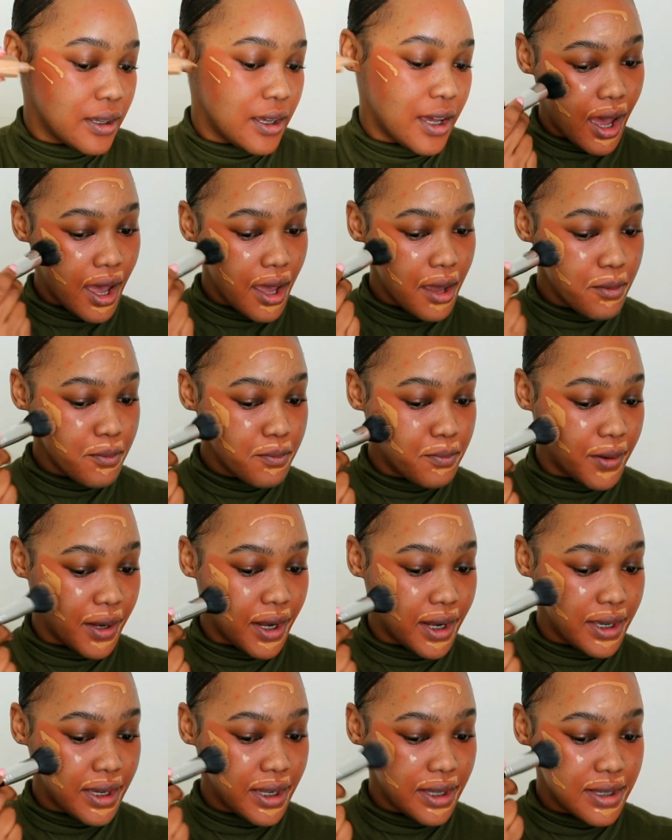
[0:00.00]
I'm
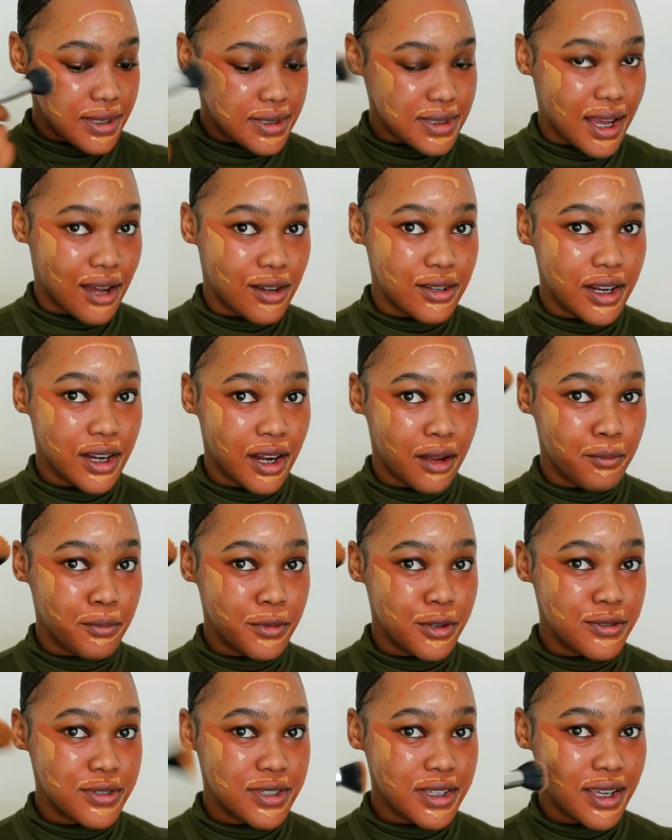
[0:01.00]
blending this out.
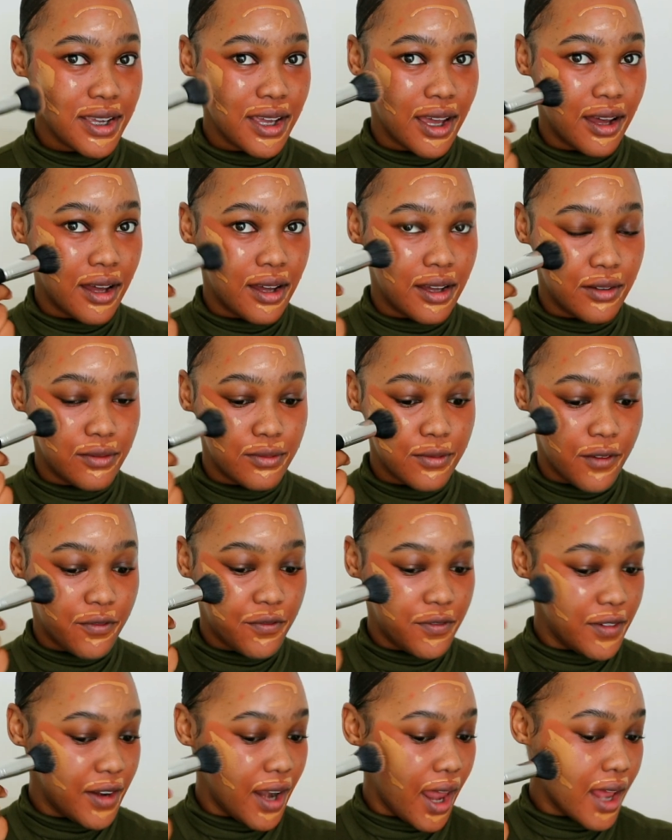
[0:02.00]
I'm using a
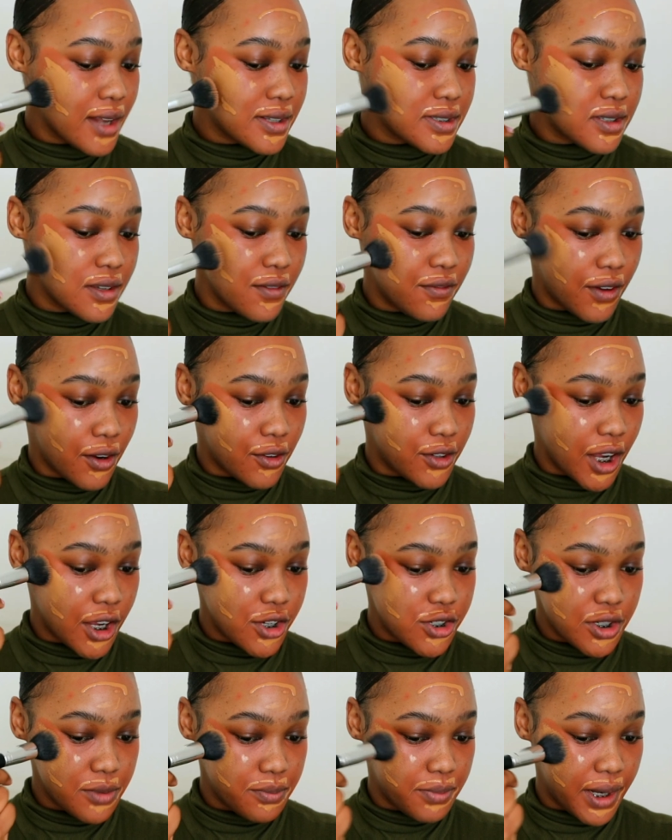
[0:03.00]
flat
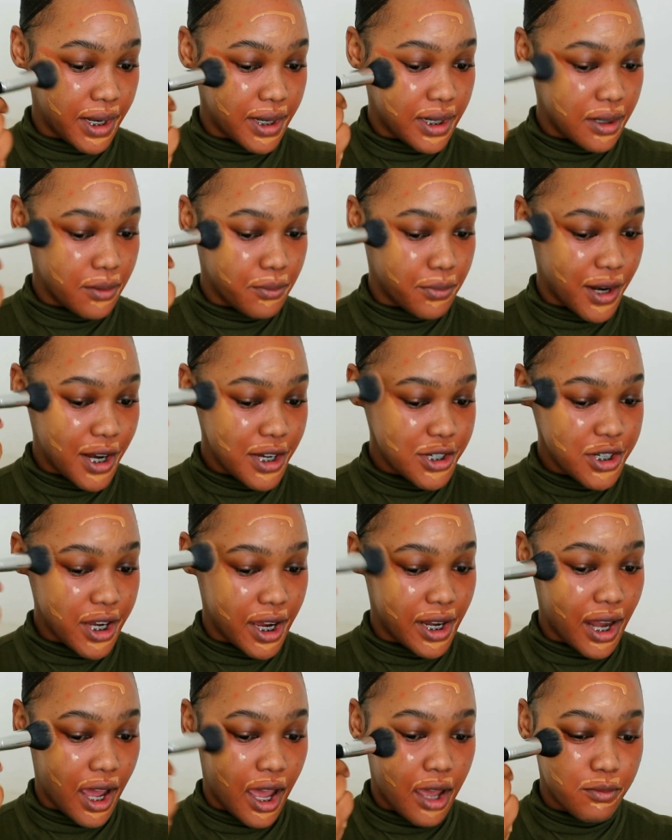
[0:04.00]
foundation blending brush,
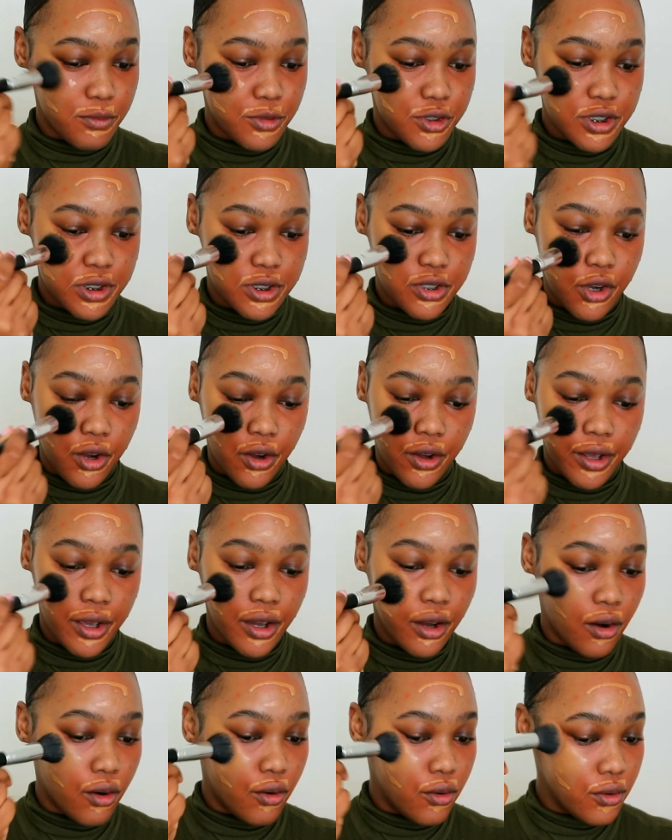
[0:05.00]
and I'm just
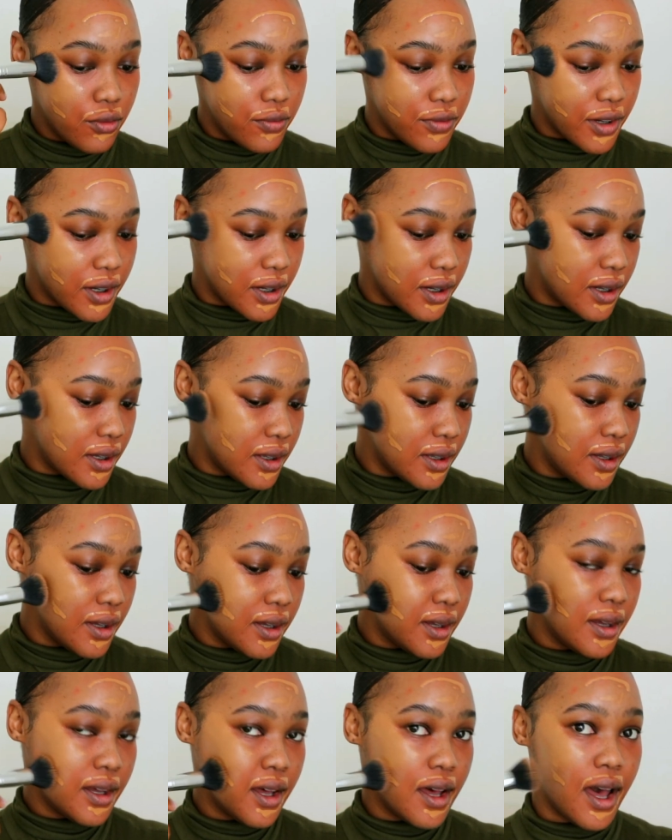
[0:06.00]
going over
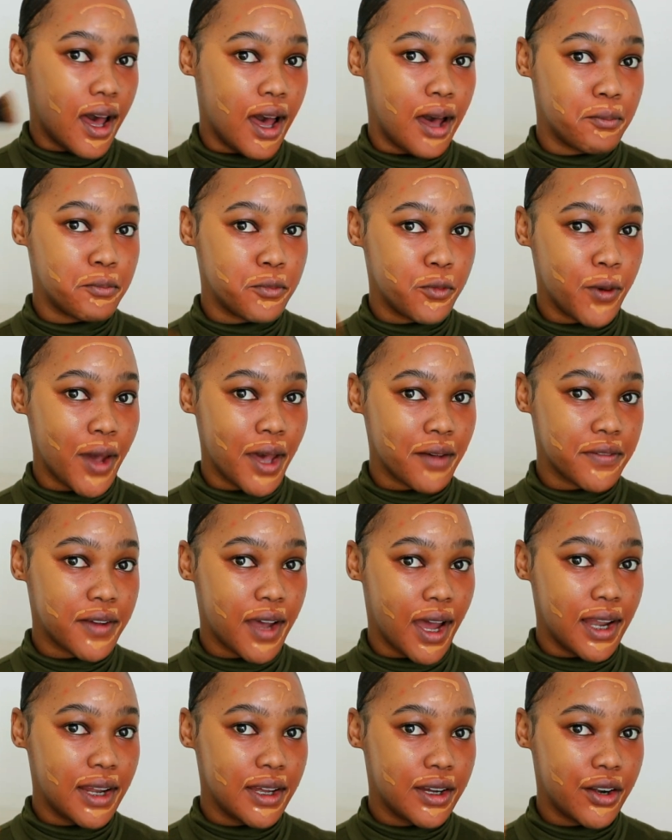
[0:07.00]
where I've
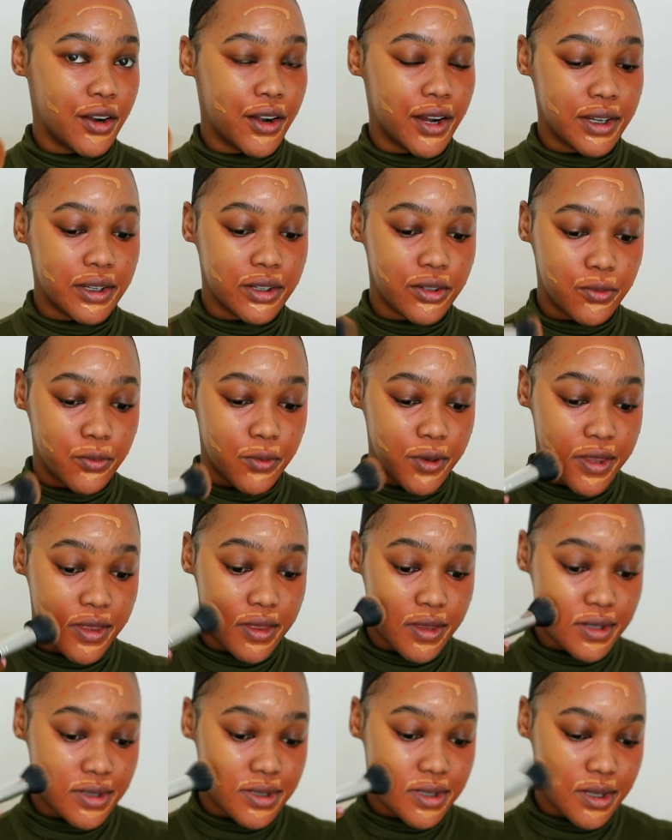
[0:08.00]
color corrected
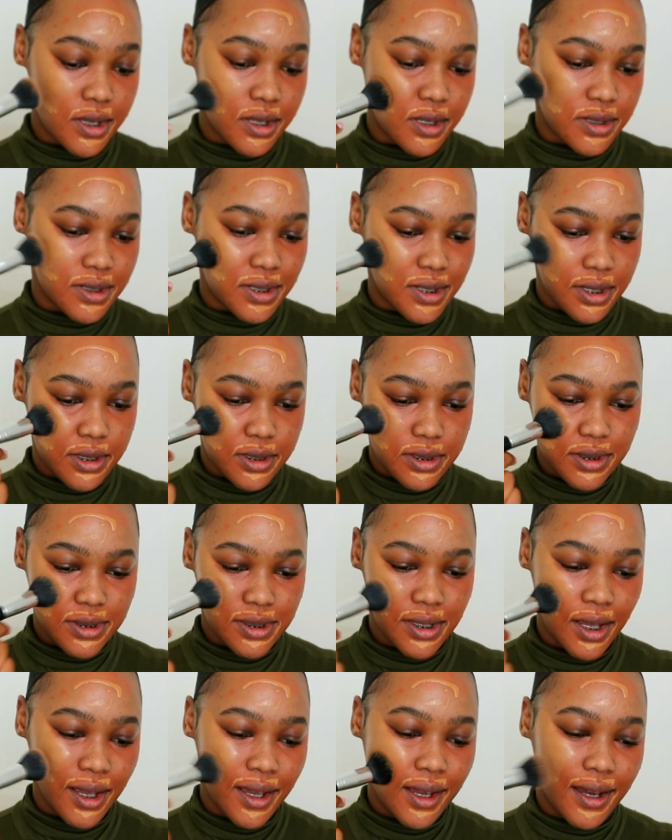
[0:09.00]
with the skin
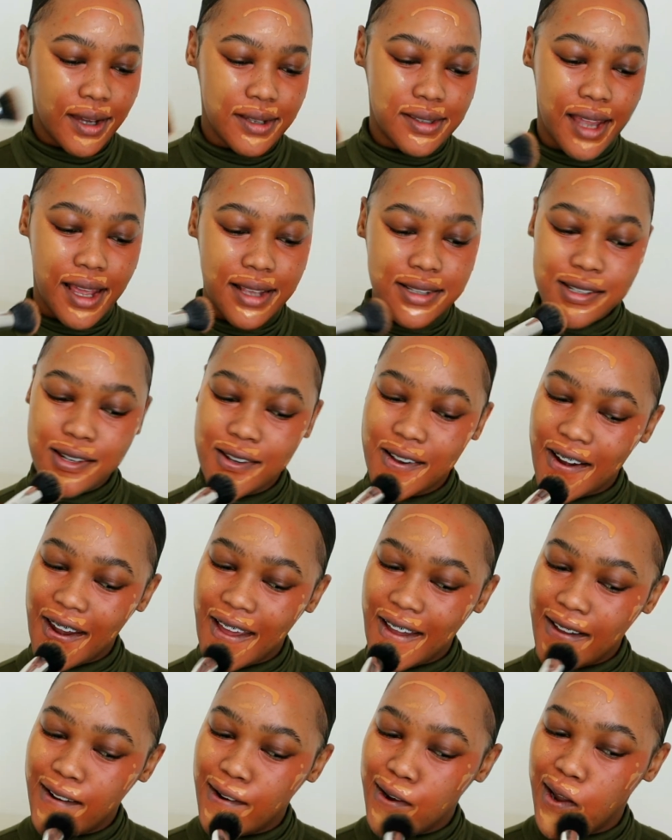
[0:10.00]
tint. It does look
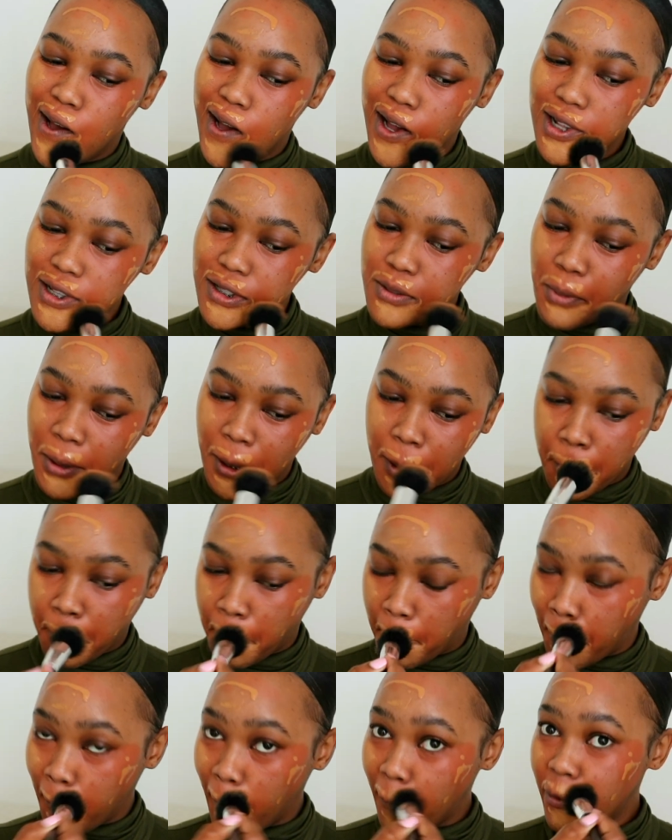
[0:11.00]
like a lot, but
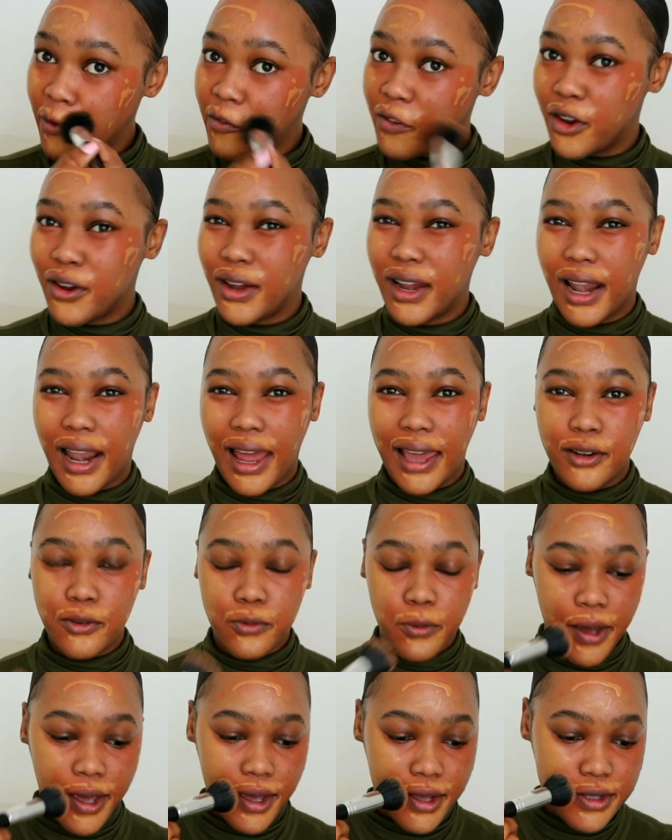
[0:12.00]
it's very
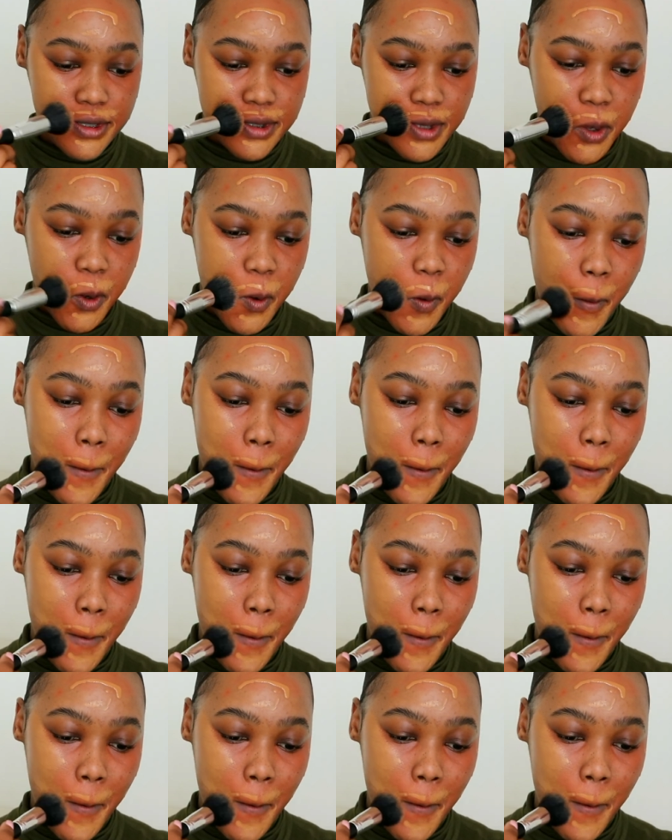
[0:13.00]
lightweight.